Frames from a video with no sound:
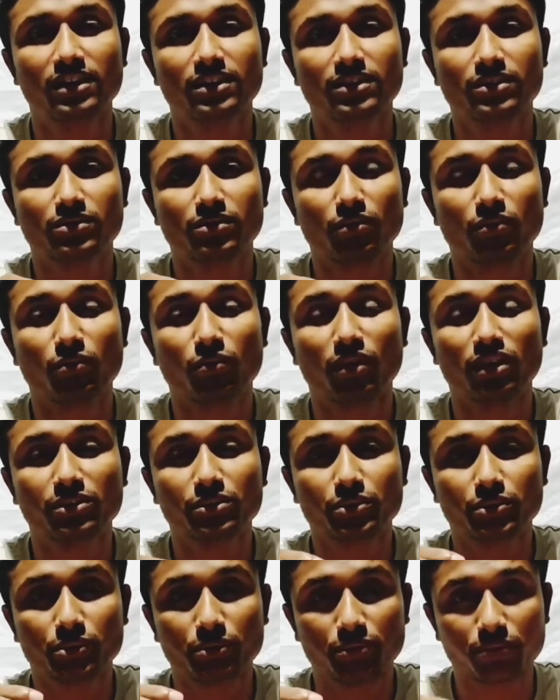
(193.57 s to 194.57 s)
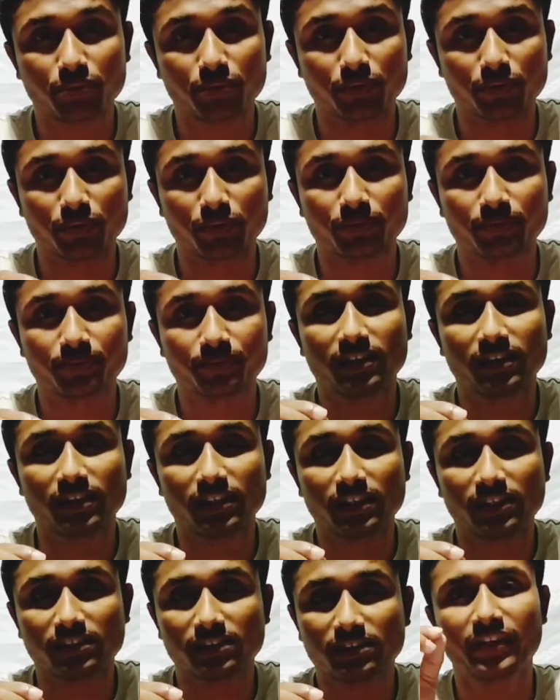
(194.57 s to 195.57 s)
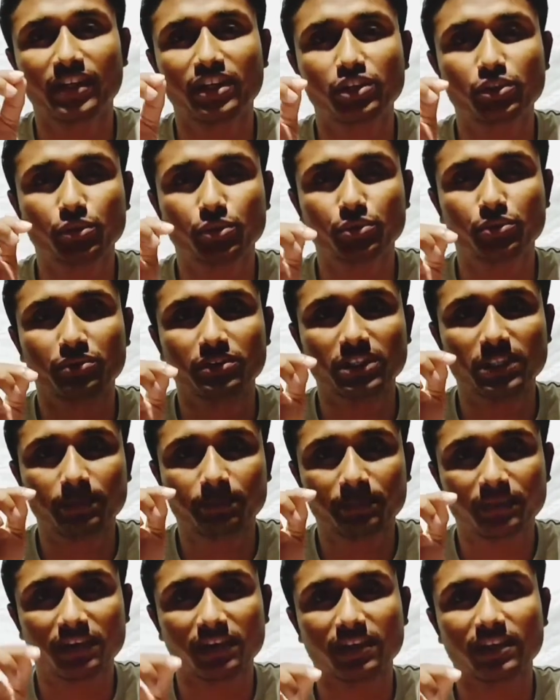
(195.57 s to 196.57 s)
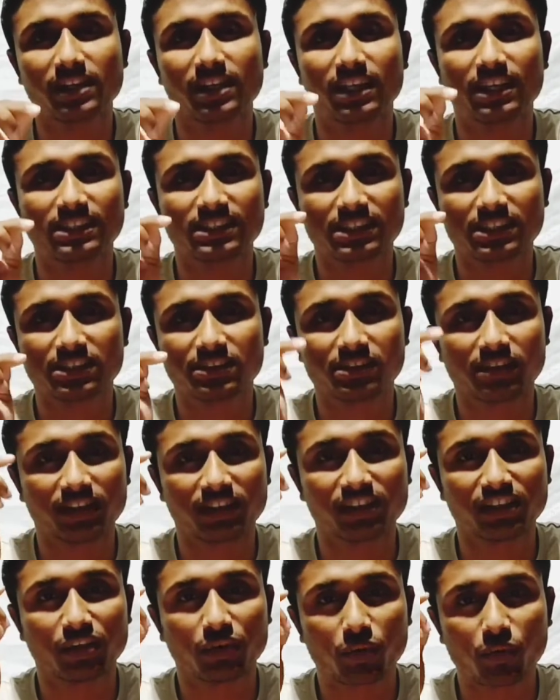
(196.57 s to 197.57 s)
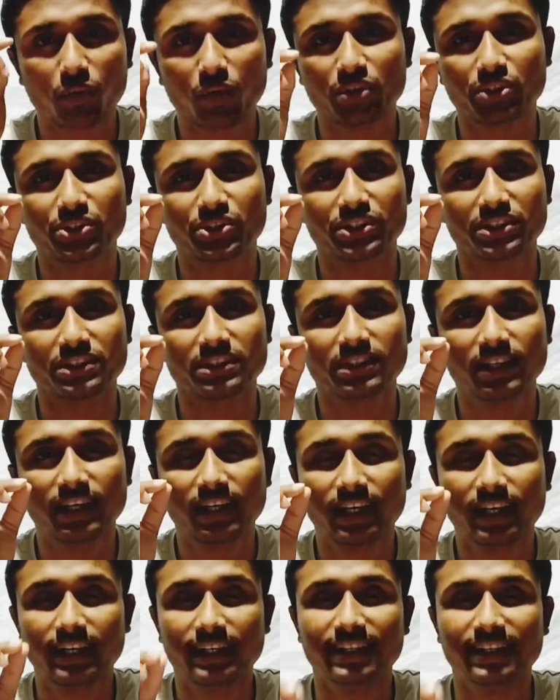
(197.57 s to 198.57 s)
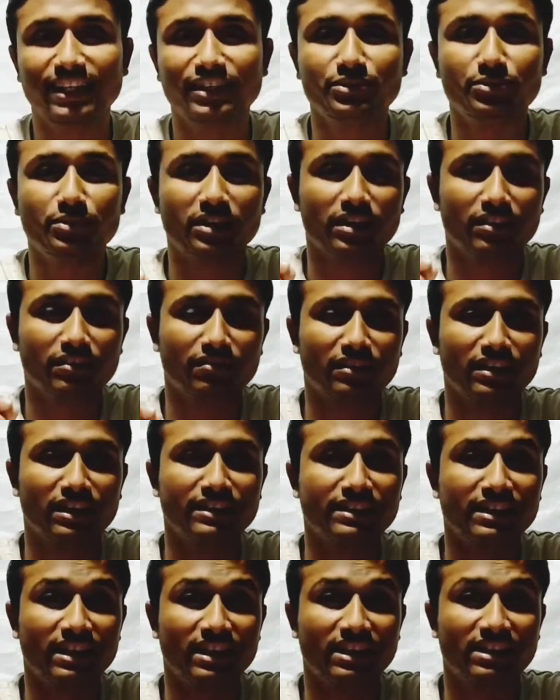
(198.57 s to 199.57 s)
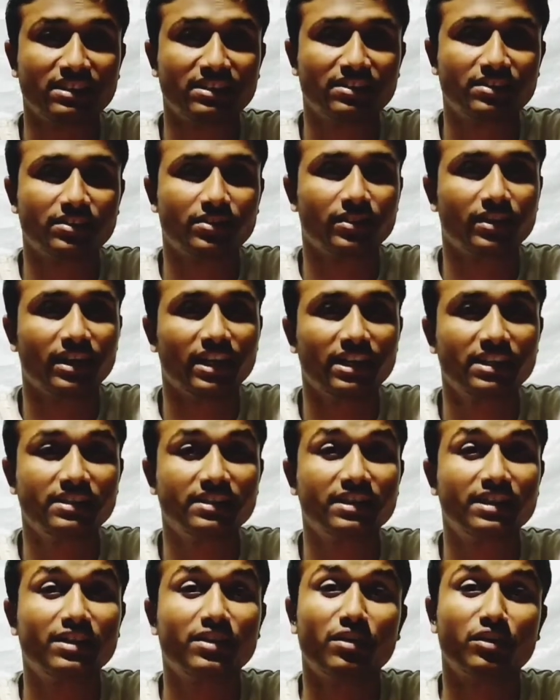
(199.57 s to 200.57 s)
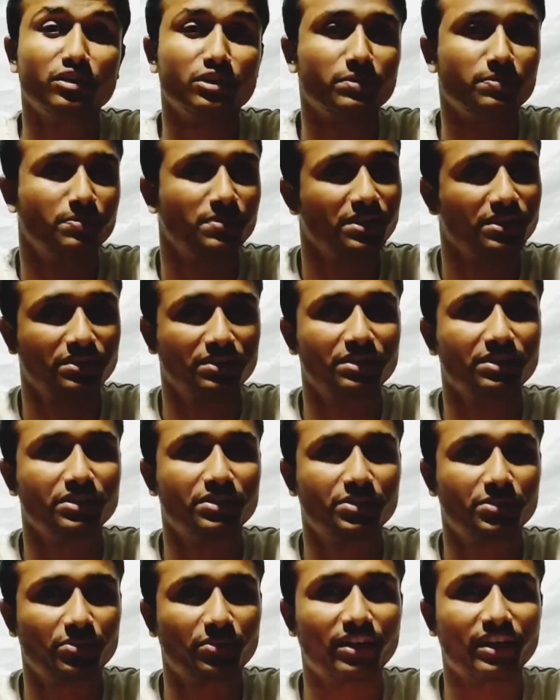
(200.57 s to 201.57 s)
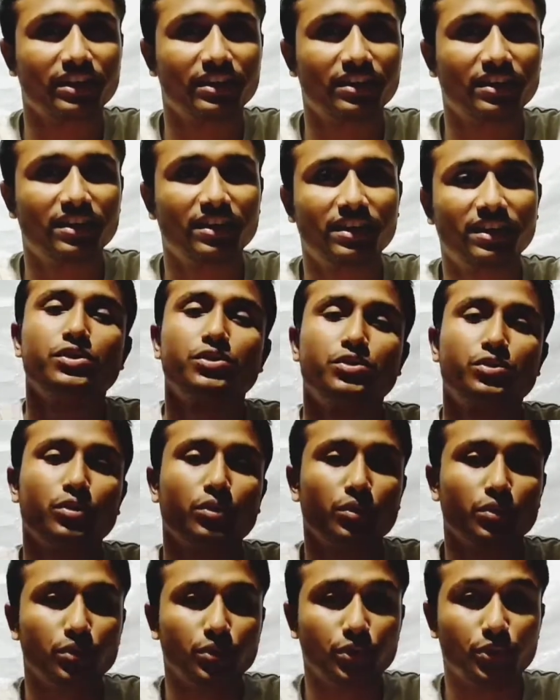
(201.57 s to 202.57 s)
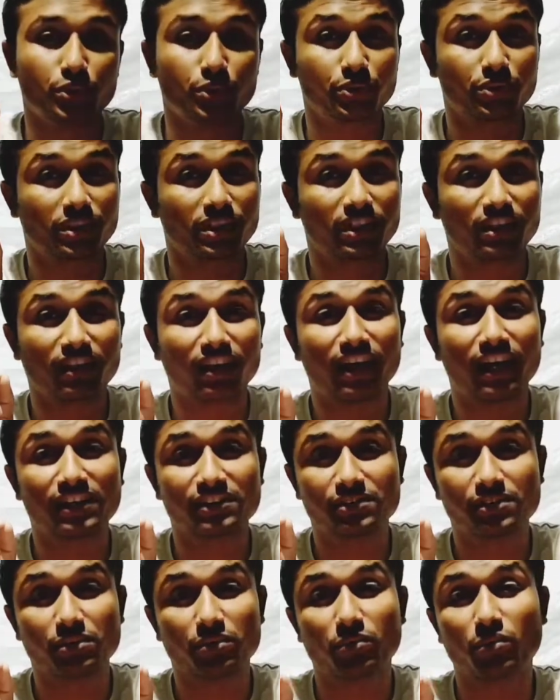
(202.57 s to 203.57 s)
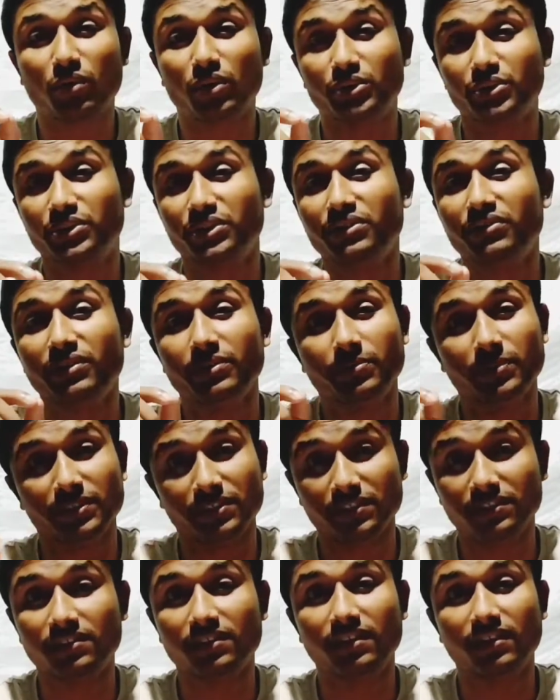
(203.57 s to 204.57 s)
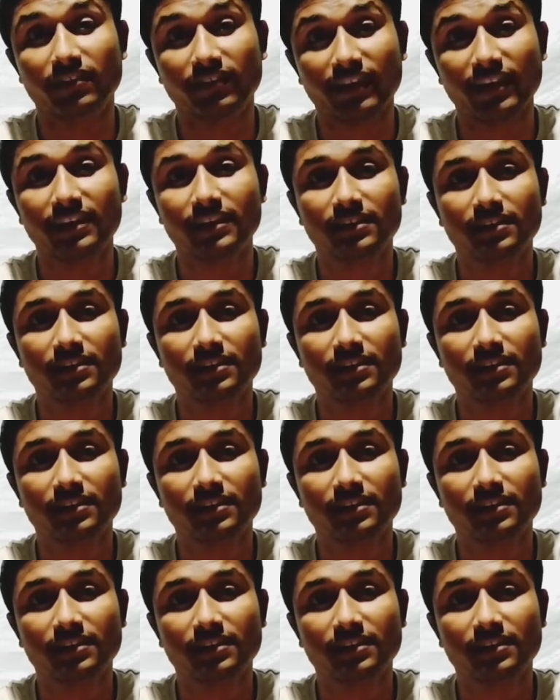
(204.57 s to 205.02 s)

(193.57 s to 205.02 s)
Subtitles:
So what you should do is you should deeply understand the question. Then you can find the answer easily on the passage, right? So you should analyze the question repeatedly, right?